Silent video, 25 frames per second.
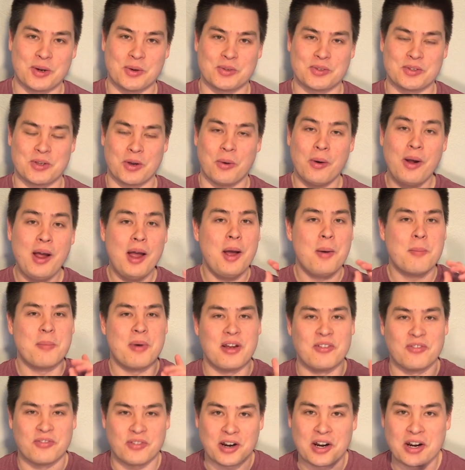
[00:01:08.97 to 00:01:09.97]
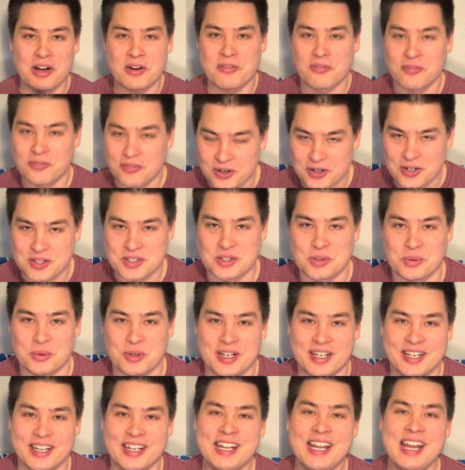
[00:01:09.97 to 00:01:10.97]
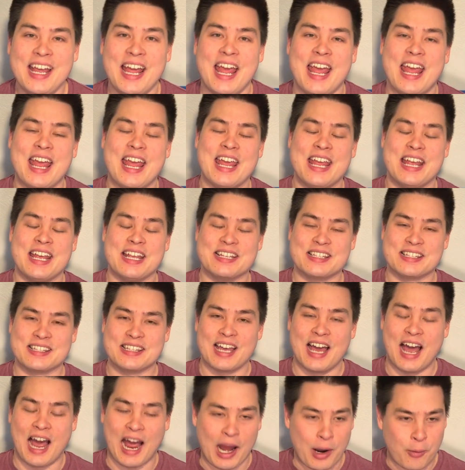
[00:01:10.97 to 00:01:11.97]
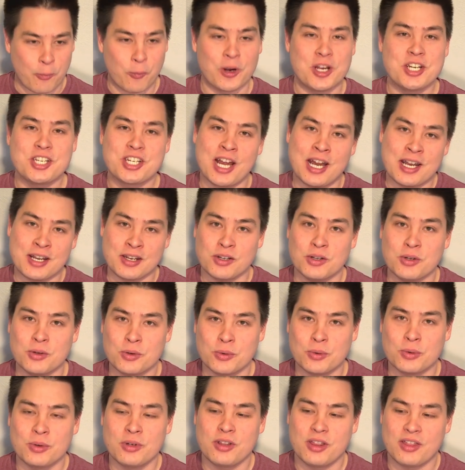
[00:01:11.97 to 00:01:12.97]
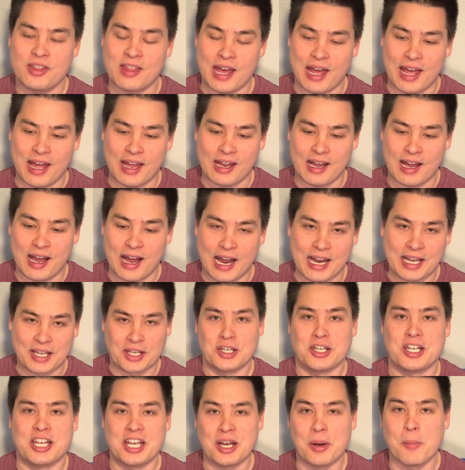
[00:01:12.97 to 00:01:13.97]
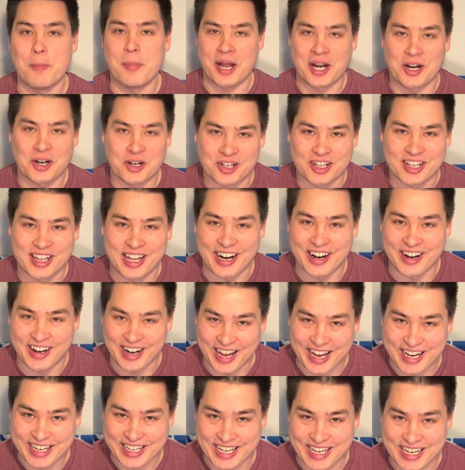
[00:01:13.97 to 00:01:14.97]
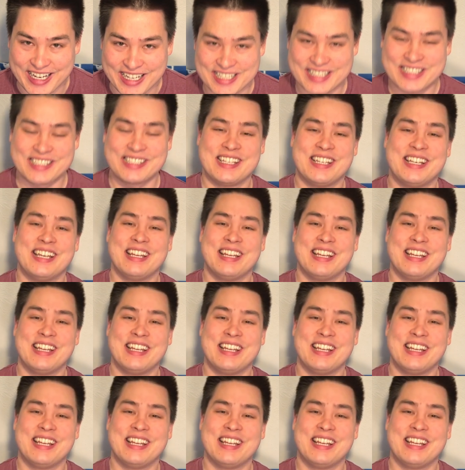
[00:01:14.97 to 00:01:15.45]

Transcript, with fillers: So my very first one is, I wish I knew that I could get a better clarinet case.